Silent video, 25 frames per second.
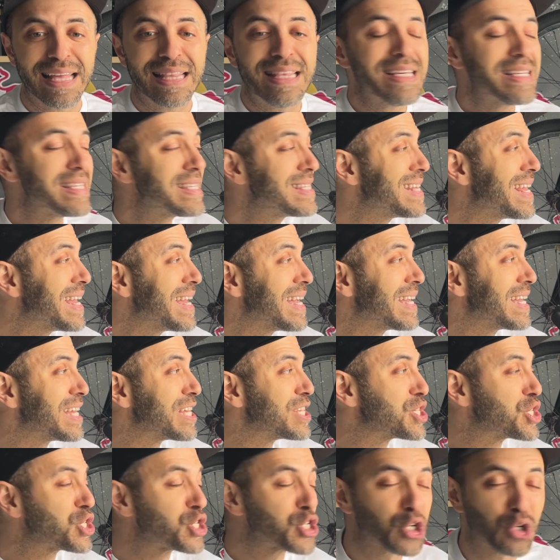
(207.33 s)
This thing
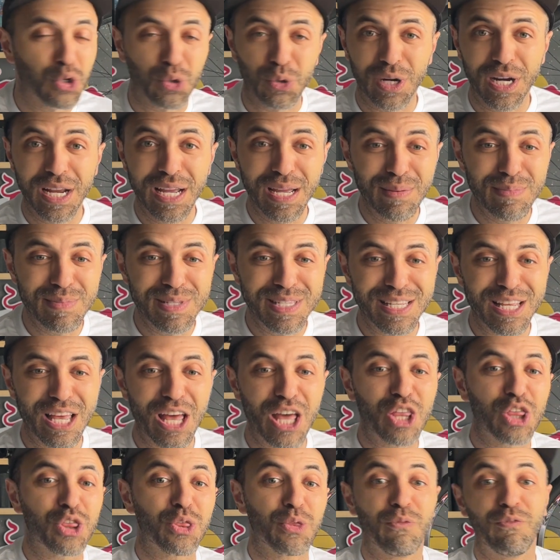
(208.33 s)

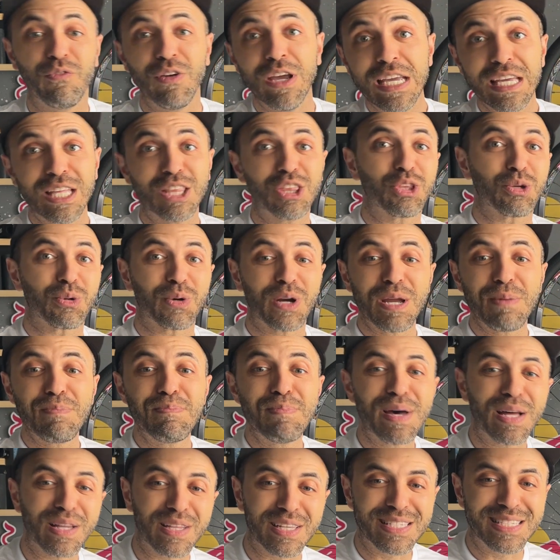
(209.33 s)
screams the V3
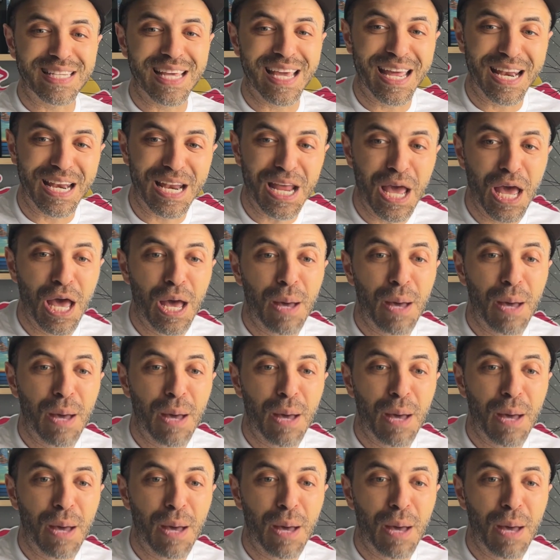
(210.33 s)
militant,